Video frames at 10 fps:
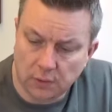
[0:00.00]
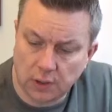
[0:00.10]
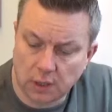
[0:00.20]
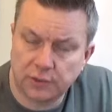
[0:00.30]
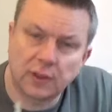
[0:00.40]

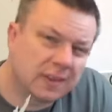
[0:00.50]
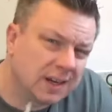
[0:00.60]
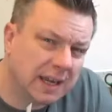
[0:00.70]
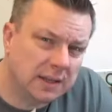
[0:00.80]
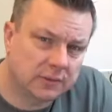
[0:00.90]
The only thing that
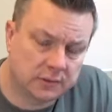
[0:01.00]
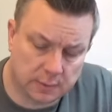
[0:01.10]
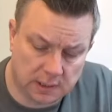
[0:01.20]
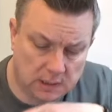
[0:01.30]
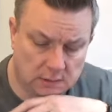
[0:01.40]
needs to
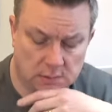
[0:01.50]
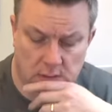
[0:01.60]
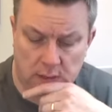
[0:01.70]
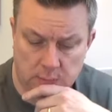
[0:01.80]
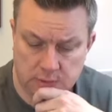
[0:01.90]
be
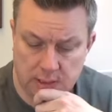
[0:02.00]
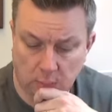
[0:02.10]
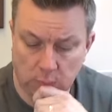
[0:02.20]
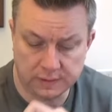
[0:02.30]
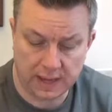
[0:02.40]

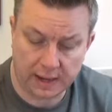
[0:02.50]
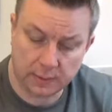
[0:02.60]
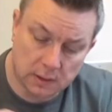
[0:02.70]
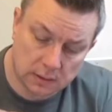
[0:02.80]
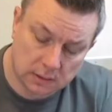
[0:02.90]
dealt with now